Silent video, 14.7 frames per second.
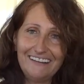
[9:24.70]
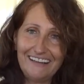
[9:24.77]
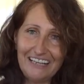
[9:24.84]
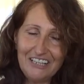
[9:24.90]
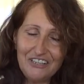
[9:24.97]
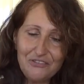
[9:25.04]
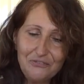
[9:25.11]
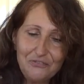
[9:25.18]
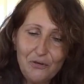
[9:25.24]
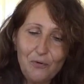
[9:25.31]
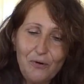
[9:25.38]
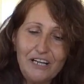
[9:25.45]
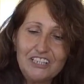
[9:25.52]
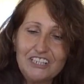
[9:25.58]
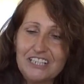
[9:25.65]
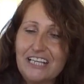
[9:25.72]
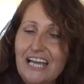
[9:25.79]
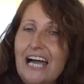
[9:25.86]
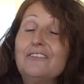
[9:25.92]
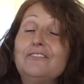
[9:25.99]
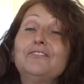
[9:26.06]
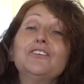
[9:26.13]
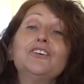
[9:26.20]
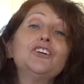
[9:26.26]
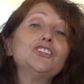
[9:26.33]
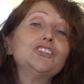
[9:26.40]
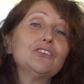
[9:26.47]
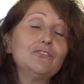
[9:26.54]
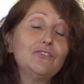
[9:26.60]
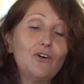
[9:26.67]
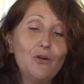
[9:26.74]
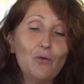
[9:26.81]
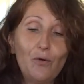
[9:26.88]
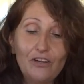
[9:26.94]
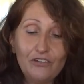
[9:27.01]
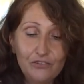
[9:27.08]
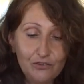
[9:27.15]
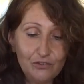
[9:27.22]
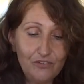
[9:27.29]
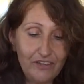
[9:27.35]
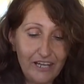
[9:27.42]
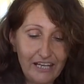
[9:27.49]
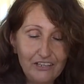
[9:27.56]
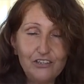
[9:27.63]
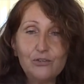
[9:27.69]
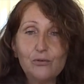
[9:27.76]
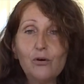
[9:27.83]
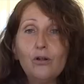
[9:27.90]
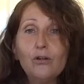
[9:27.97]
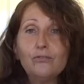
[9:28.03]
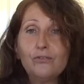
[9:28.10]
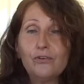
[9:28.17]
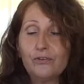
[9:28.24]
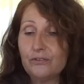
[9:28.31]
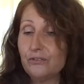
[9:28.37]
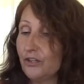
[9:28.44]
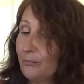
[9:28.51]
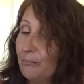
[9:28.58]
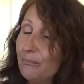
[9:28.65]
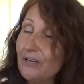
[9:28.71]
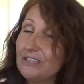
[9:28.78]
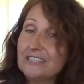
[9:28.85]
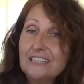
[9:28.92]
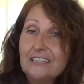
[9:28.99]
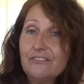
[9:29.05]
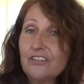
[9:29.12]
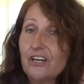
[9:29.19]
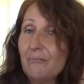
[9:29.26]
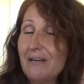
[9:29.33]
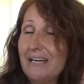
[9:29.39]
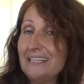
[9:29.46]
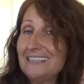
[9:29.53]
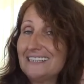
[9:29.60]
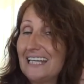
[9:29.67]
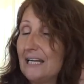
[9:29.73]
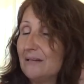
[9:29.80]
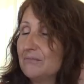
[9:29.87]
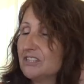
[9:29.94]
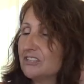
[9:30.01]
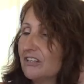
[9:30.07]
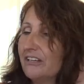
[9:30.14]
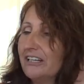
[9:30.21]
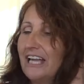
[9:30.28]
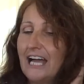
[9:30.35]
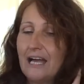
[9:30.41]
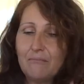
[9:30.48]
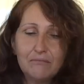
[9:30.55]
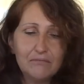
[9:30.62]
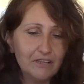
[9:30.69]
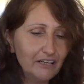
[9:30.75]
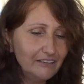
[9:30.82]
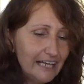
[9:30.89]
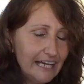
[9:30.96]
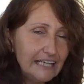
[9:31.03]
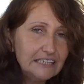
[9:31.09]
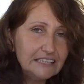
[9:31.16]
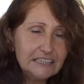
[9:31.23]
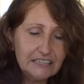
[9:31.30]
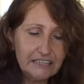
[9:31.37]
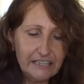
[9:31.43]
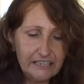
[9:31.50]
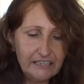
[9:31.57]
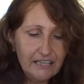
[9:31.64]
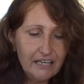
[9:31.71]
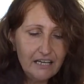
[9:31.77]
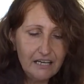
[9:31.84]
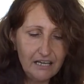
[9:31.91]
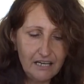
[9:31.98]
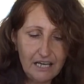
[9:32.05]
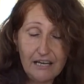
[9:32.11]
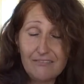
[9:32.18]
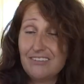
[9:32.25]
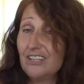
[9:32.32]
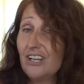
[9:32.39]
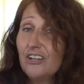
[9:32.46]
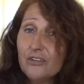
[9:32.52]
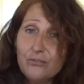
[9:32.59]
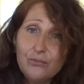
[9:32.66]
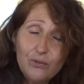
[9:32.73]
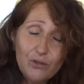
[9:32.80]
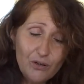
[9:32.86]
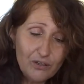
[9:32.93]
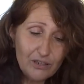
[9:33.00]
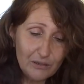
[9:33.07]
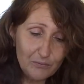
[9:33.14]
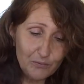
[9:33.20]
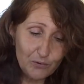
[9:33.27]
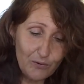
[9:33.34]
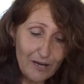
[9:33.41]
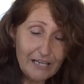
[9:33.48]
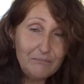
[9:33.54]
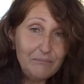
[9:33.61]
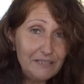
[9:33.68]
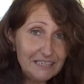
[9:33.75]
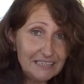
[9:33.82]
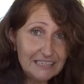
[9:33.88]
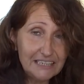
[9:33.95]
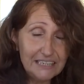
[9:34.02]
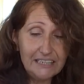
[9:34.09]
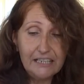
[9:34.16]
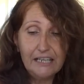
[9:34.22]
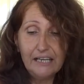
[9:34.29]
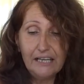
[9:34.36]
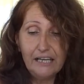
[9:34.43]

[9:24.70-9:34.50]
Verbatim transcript: Thank you for watching. I first of all want to thank you all for your positive comments. I'm sorry I'm not answering. I have a lot of work. I'm quite busy.